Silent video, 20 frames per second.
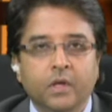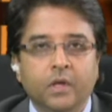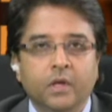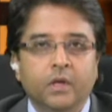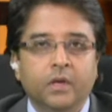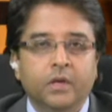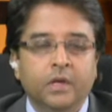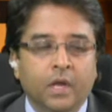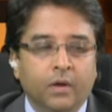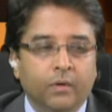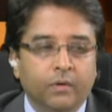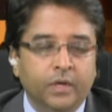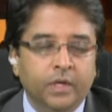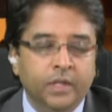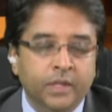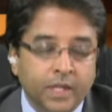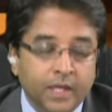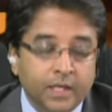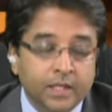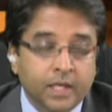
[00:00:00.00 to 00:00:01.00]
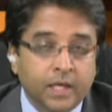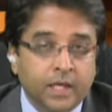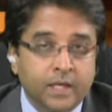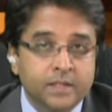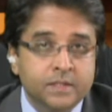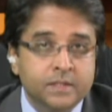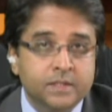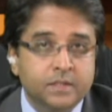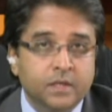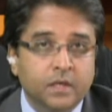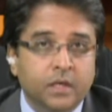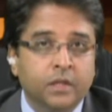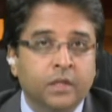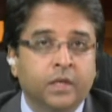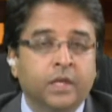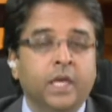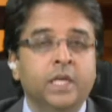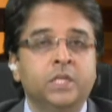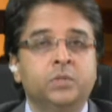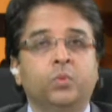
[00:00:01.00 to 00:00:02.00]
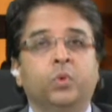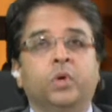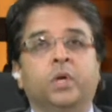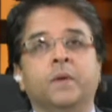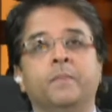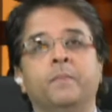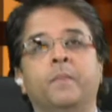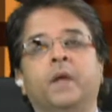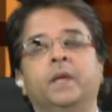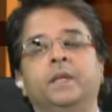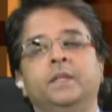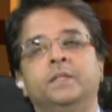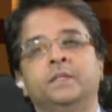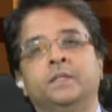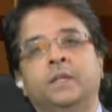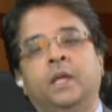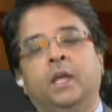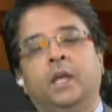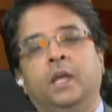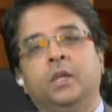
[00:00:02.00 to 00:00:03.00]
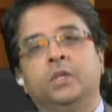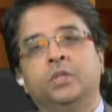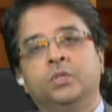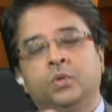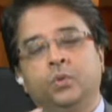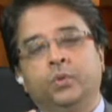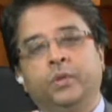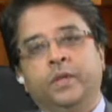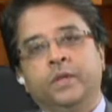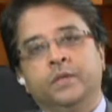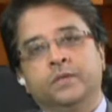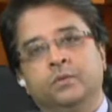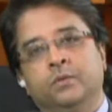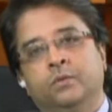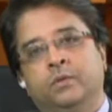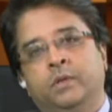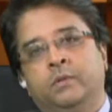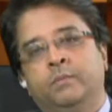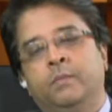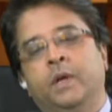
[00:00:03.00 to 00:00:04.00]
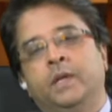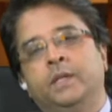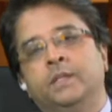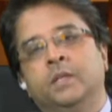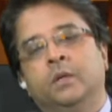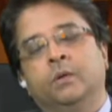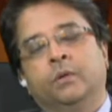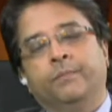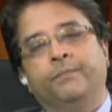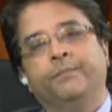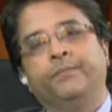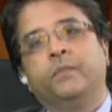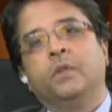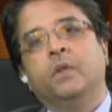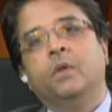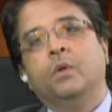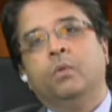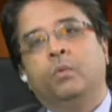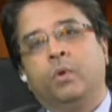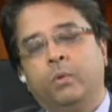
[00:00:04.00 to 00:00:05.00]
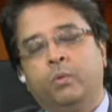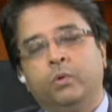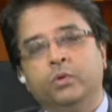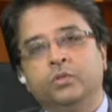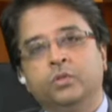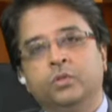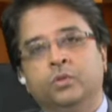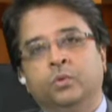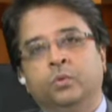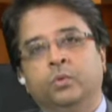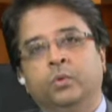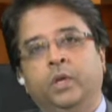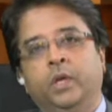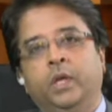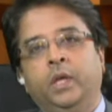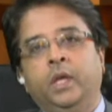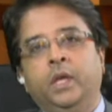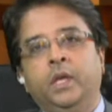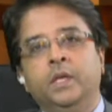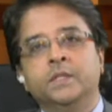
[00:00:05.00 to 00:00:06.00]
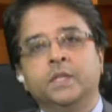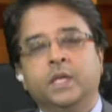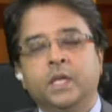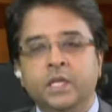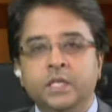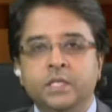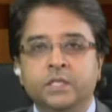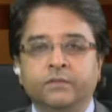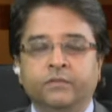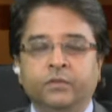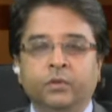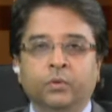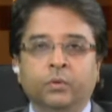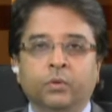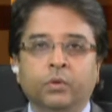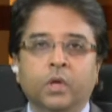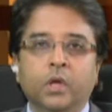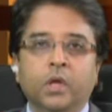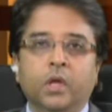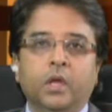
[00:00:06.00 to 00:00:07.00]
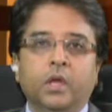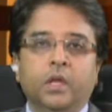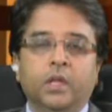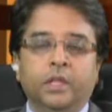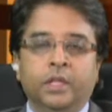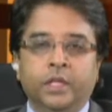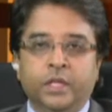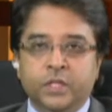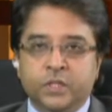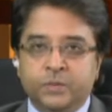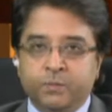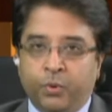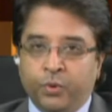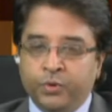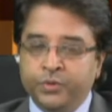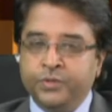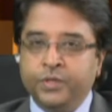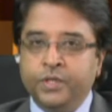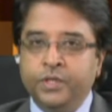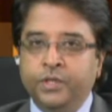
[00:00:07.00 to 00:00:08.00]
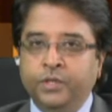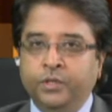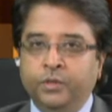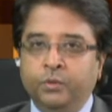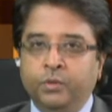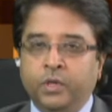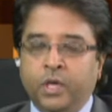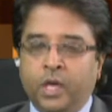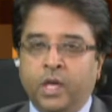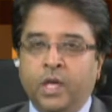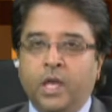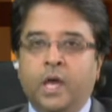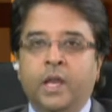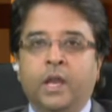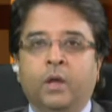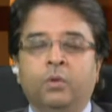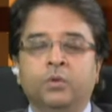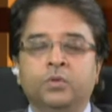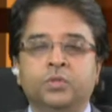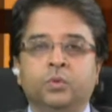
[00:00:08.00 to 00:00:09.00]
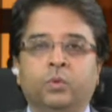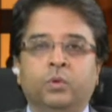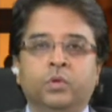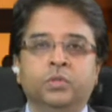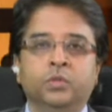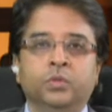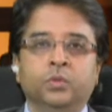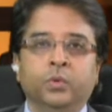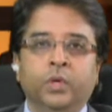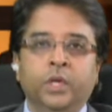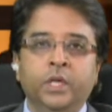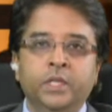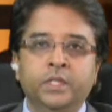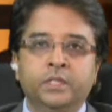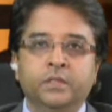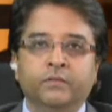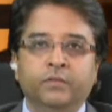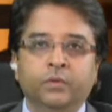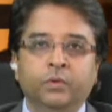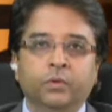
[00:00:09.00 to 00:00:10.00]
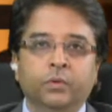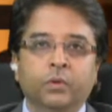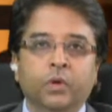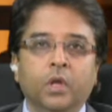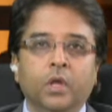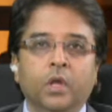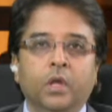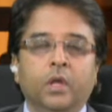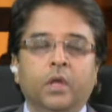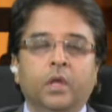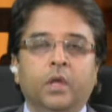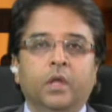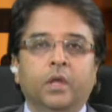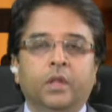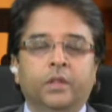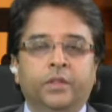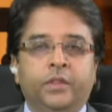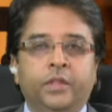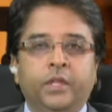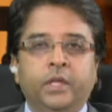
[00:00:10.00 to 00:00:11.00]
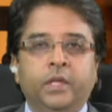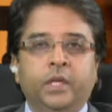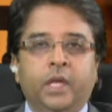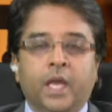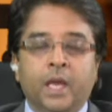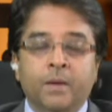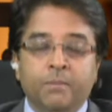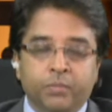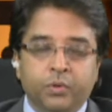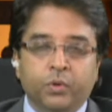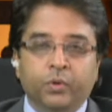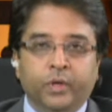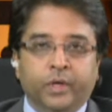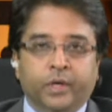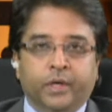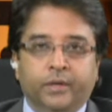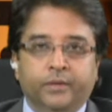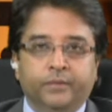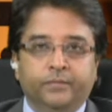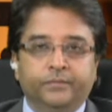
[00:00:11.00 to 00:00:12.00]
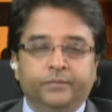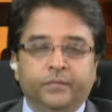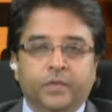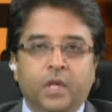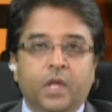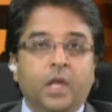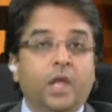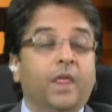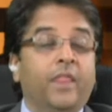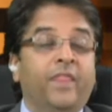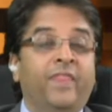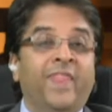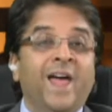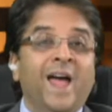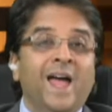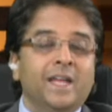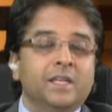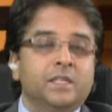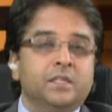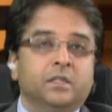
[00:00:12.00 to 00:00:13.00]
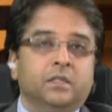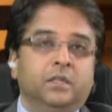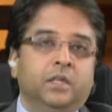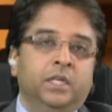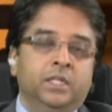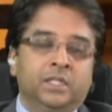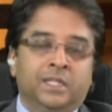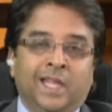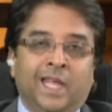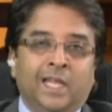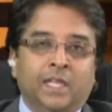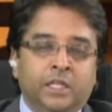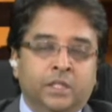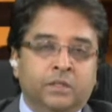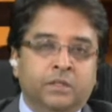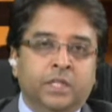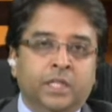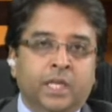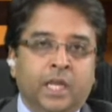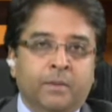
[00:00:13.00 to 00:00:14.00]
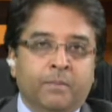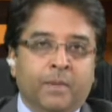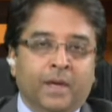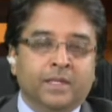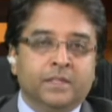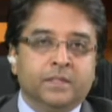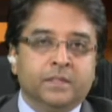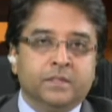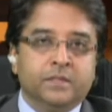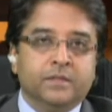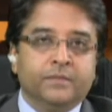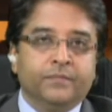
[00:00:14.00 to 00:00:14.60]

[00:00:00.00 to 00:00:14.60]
Now, in that case, the caseworker might say 2 things. It might say, look, what I want to do is interview the sponsor in the UK, and I also want to interview the employer. That is likely to delay matters.